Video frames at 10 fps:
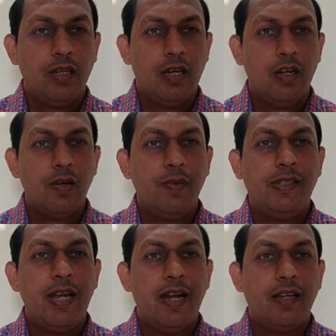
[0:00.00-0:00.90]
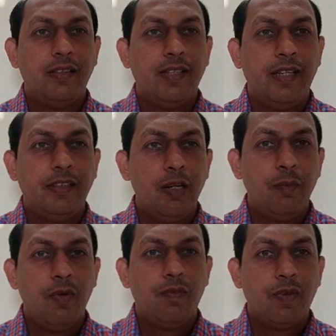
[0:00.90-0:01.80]
Along with that, the enthalpy
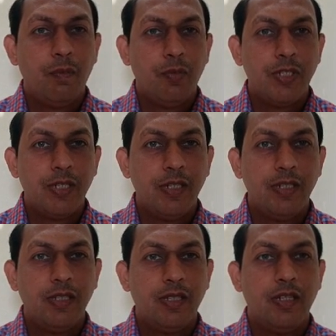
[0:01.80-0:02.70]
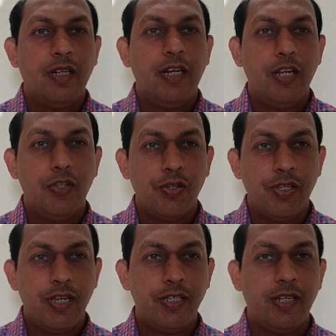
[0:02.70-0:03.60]
of combustion,
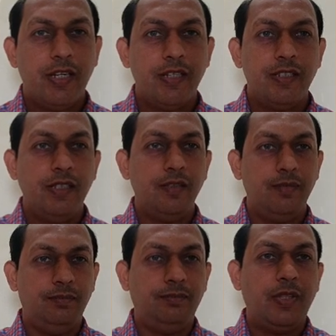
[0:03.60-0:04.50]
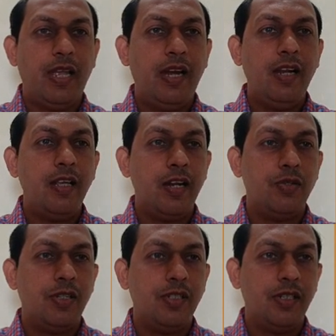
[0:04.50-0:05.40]
dissociation energy and
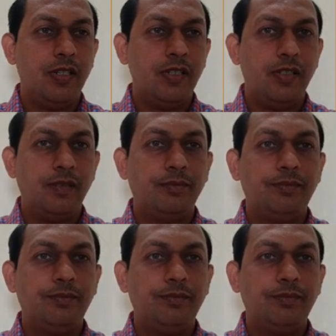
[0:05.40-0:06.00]
resonance energy.